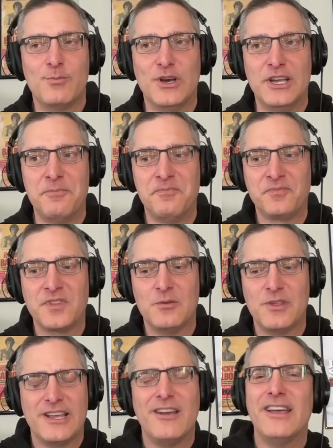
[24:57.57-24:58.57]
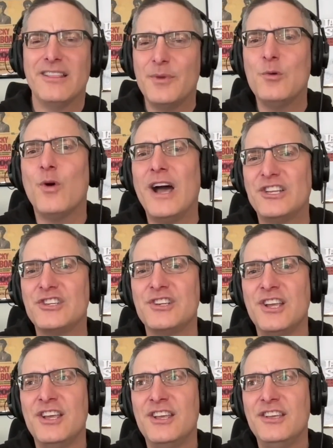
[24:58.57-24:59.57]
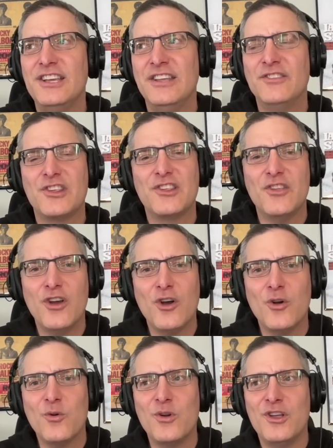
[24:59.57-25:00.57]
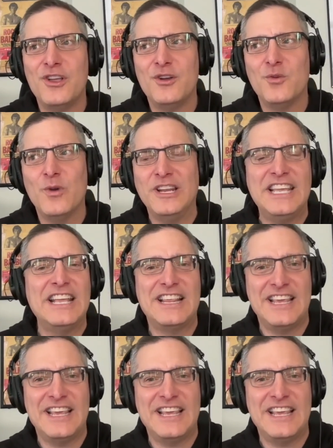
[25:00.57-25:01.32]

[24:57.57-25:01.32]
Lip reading: But I was like, all right, let me watch in the snow when he gets